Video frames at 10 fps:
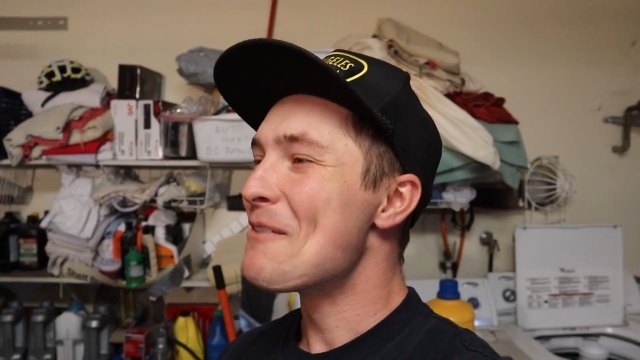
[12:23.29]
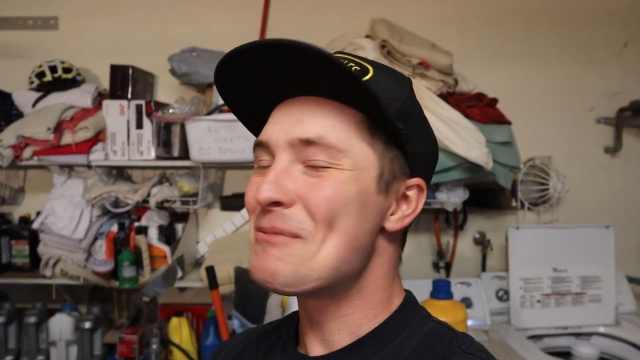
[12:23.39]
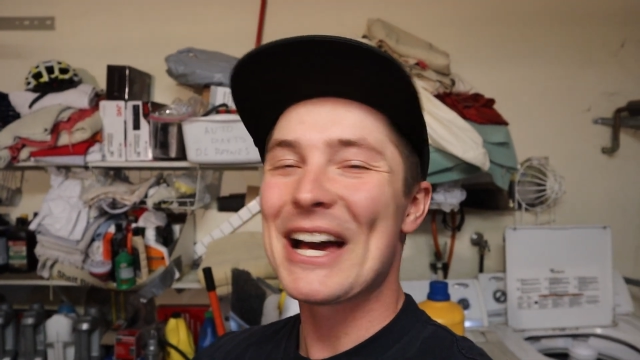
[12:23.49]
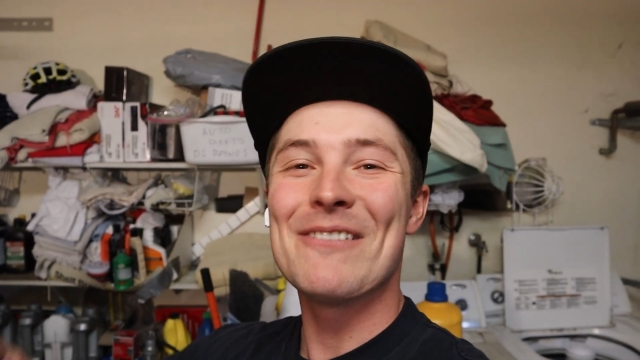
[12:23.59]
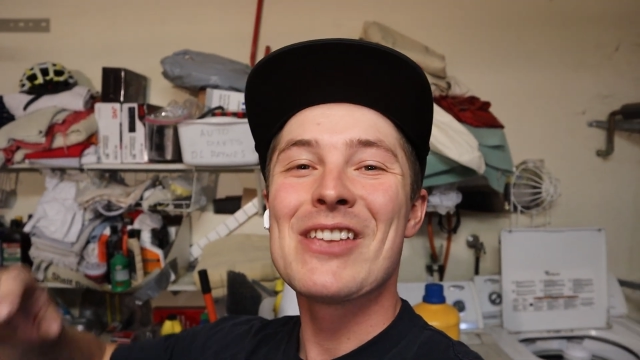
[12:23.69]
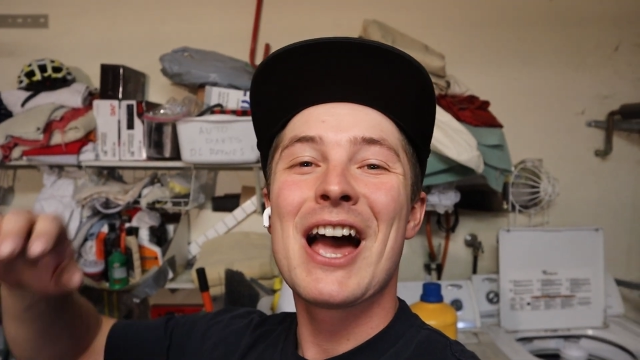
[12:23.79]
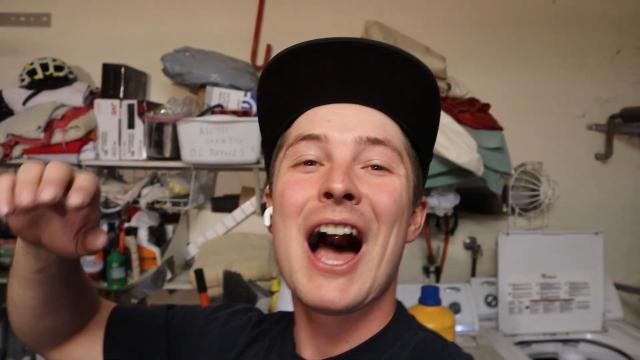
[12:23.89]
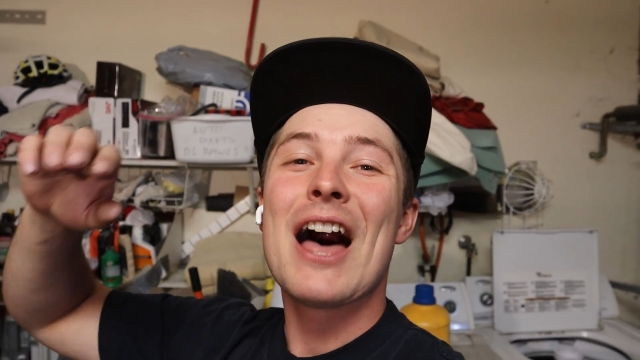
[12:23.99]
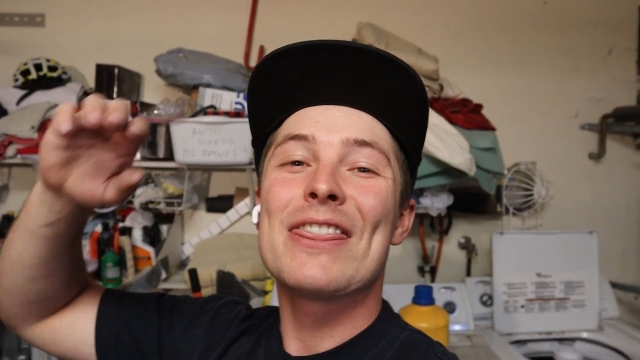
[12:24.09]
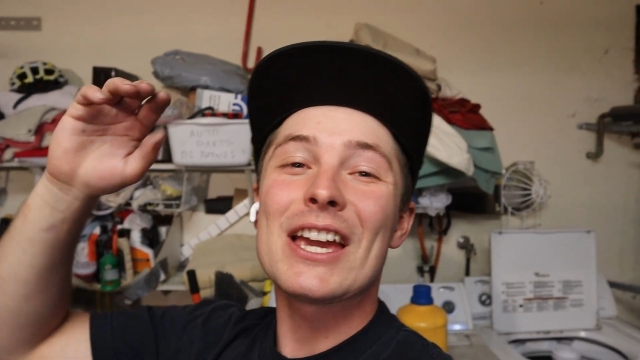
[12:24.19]
But
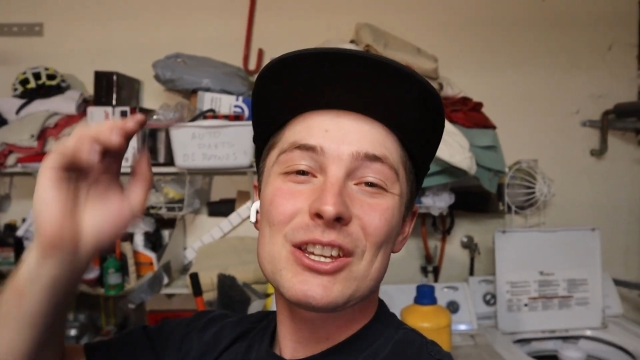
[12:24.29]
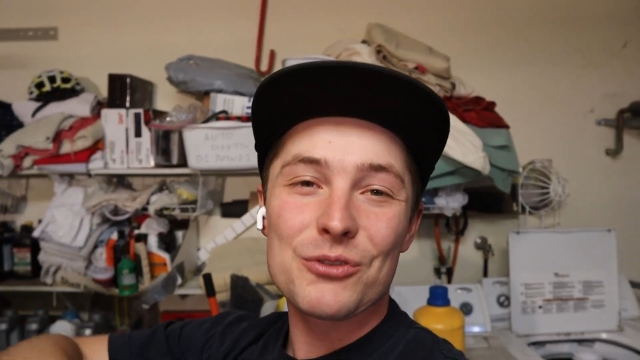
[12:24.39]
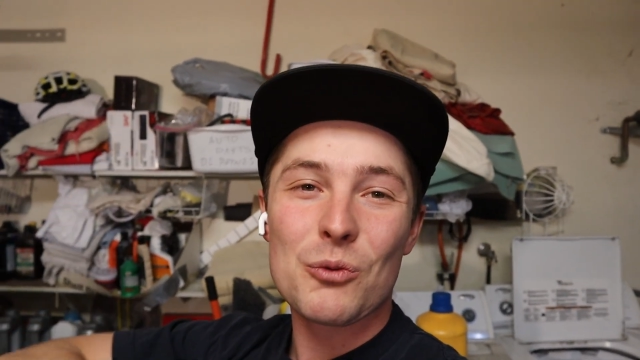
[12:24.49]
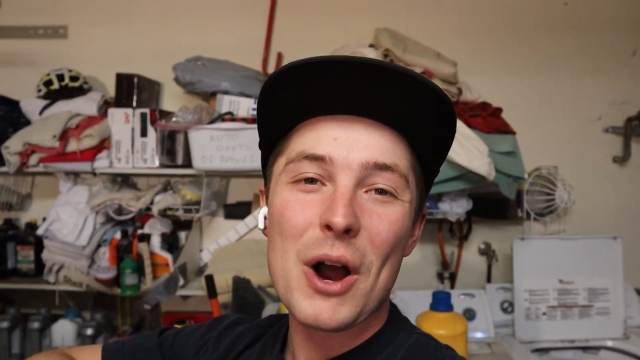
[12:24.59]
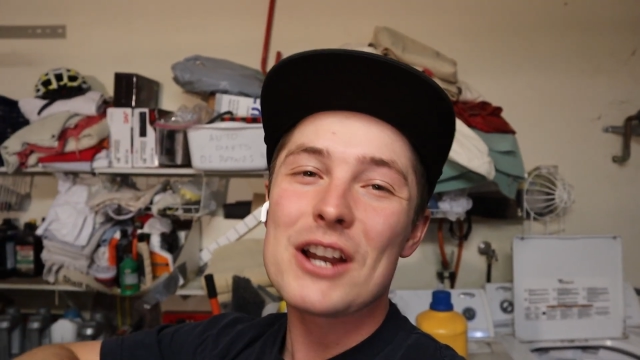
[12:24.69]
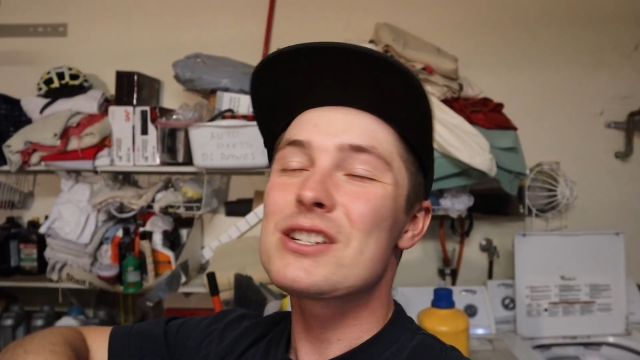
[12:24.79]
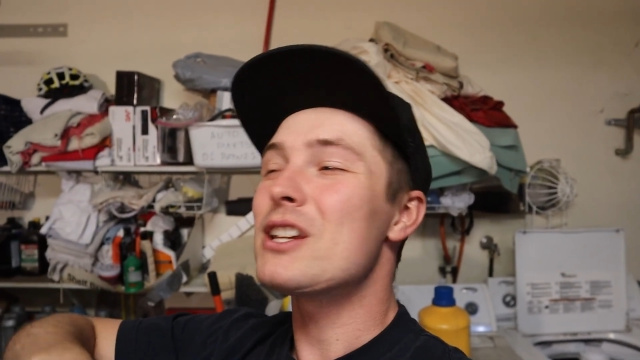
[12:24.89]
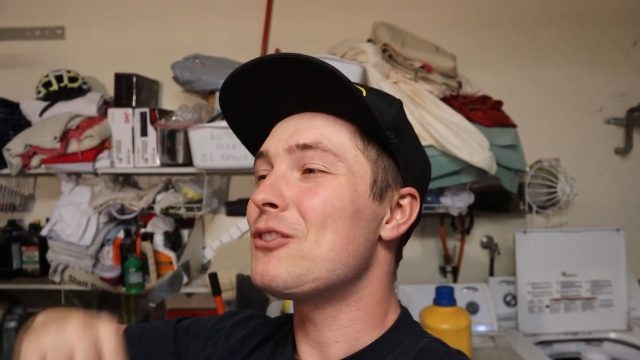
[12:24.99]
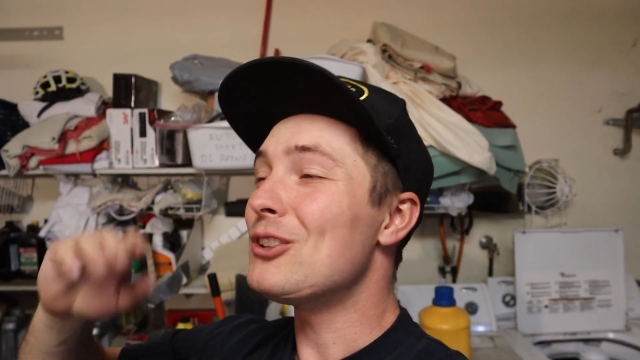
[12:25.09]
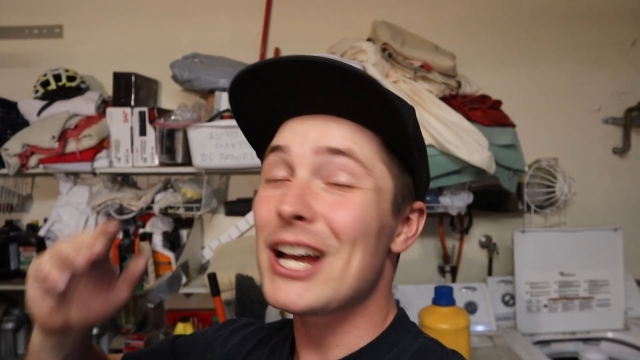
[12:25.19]
thank you for
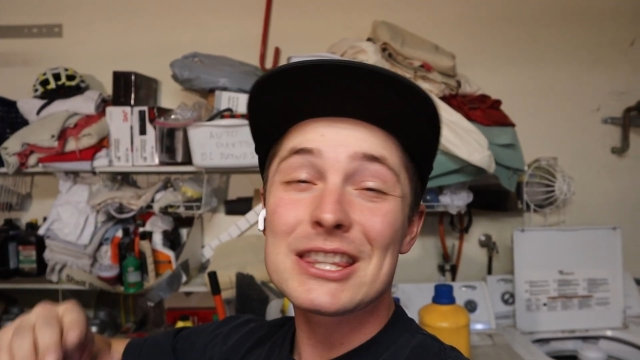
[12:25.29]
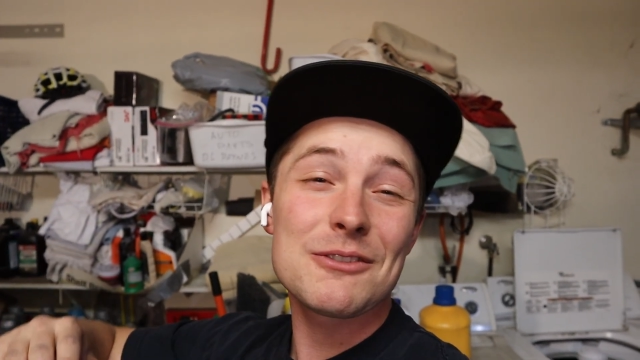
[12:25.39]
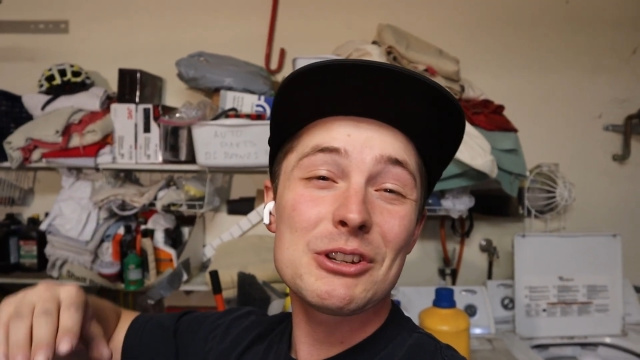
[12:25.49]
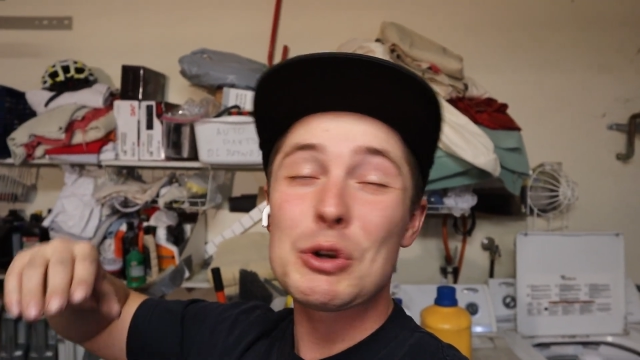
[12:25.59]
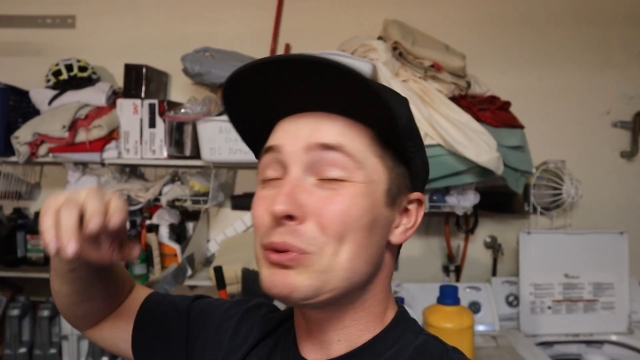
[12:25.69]
watching. If you liked the video,